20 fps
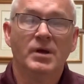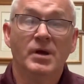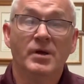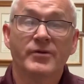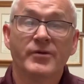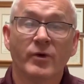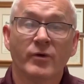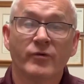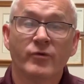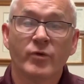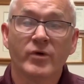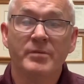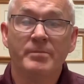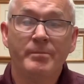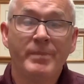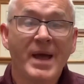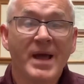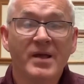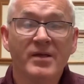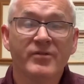So if we
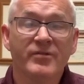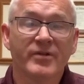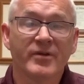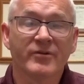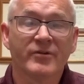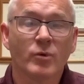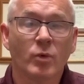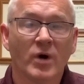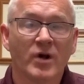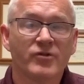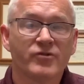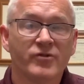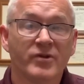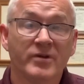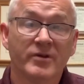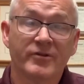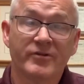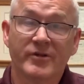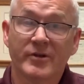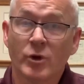base this question,
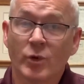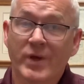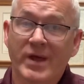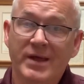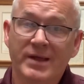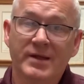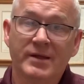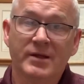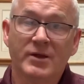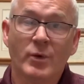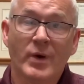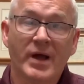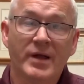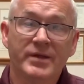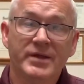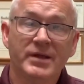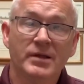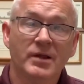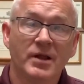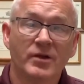is it okay to go out
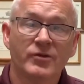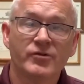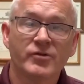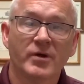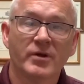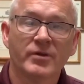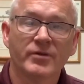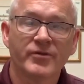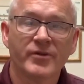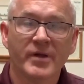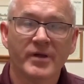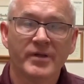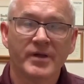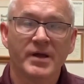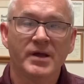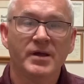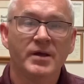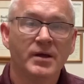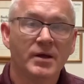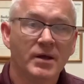and eat lunch on
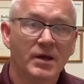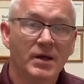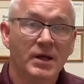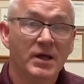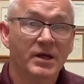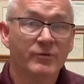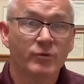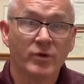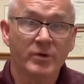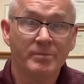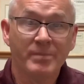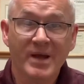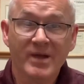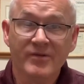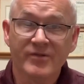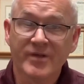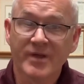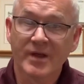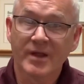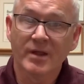Sunday? If we
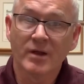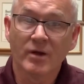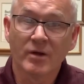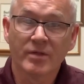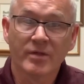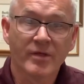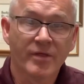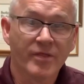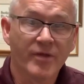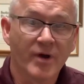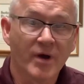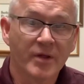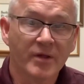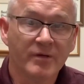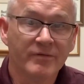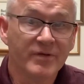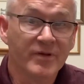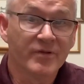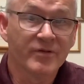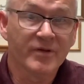base that on the thought
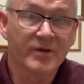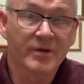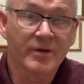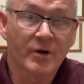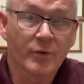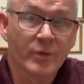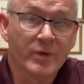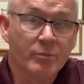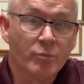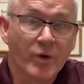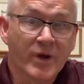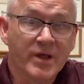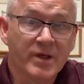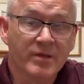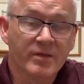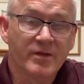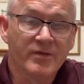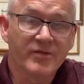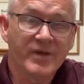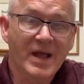of, are we
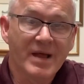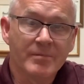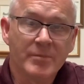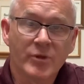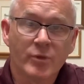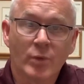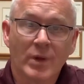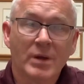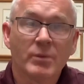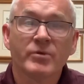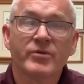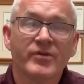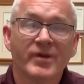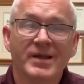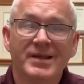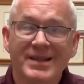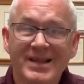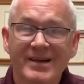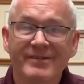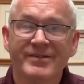breaking the Sabbath? Well, I would say
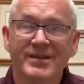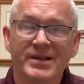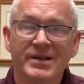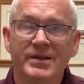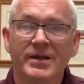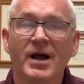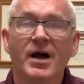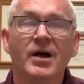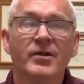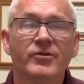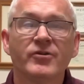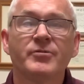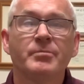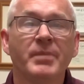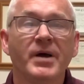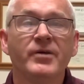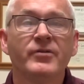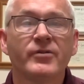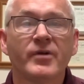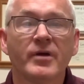definitely not, just
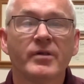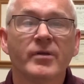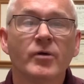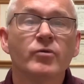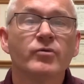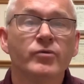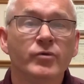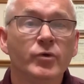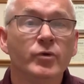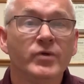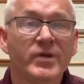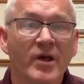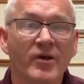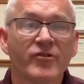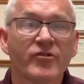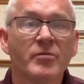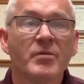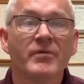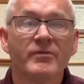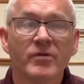based on those New
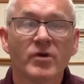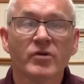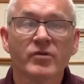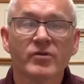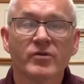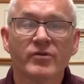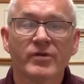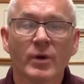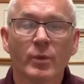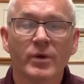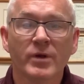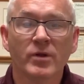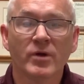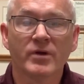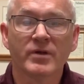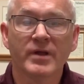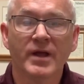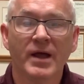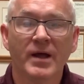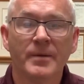Testament verses that we
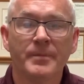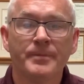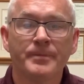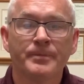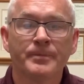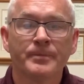looked at.